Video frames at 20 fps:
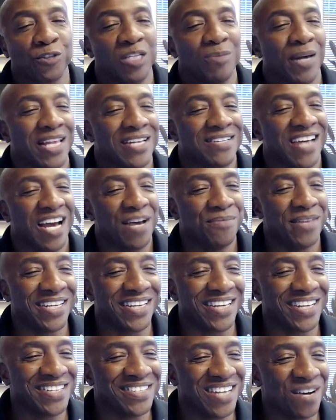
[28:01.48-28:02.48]
Lee by the time they
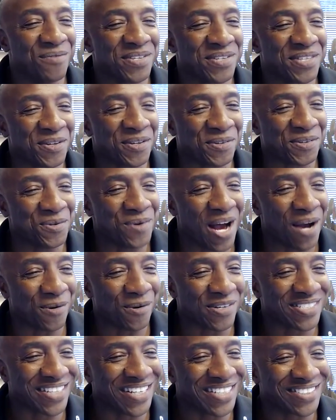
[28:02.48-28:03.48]
get done with their 2-hour
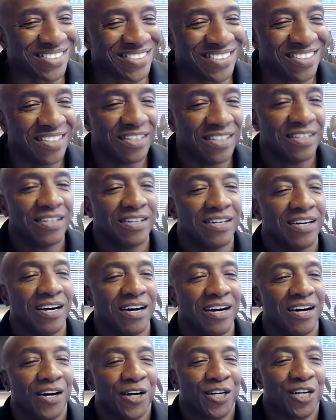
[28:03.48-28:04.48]
session
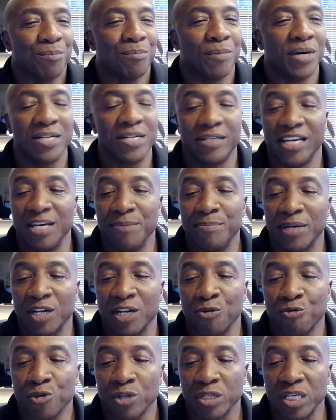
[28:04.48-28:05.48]
on a Monday, but it
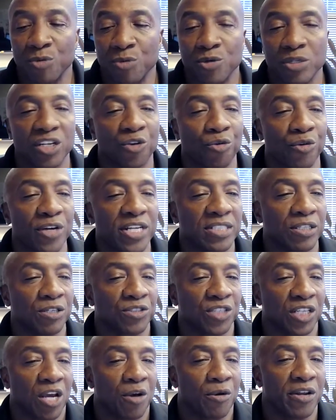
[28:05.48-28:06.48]
really will increase their
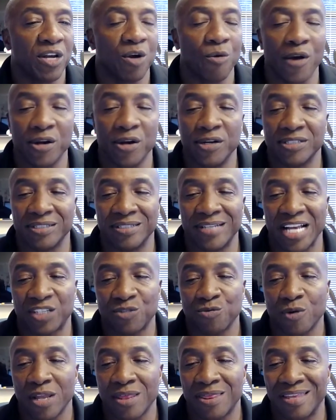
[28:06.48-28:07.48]
security awareness. And that's
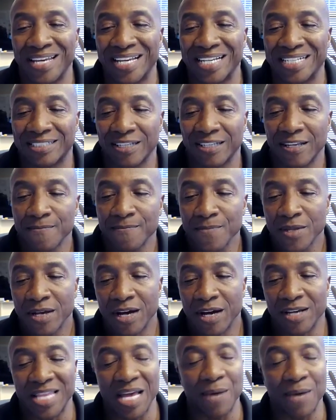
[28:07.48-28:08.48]
one of the things
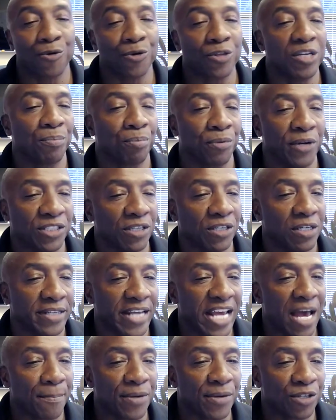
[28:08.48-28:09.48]
that we really preach on
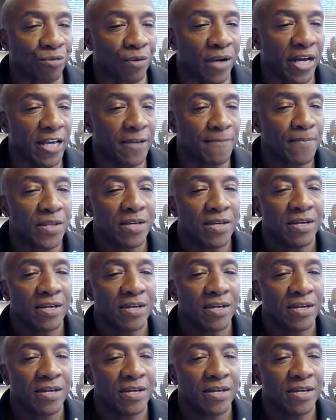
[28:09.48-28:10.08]
campus, right?